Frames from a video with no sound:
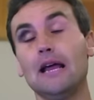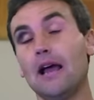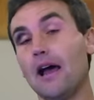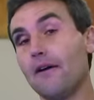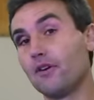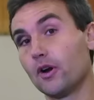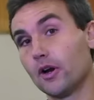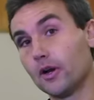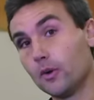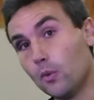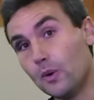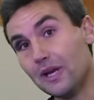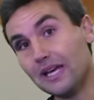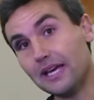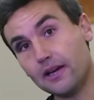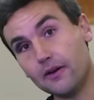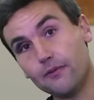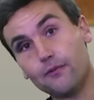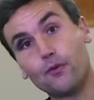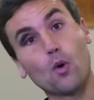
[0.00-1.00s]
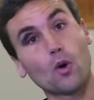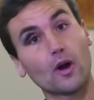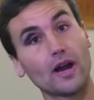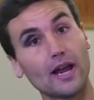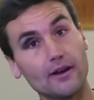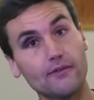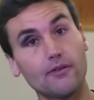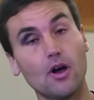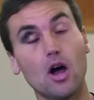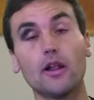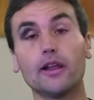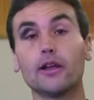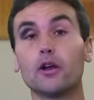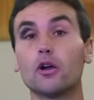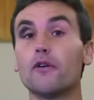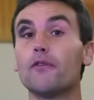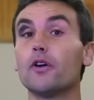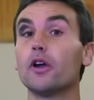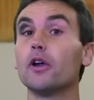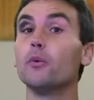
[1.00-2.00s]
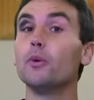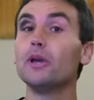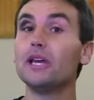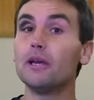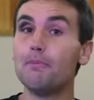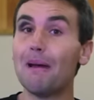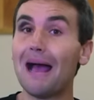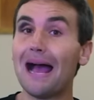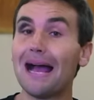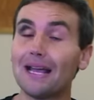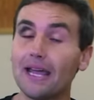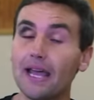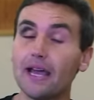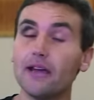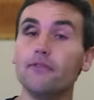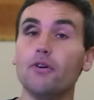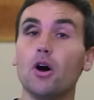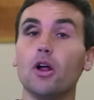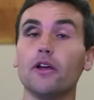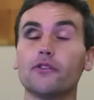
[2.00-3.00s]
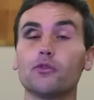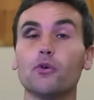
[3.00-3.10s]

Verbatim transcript: a very weak forehand volley or a very weak backhand volley.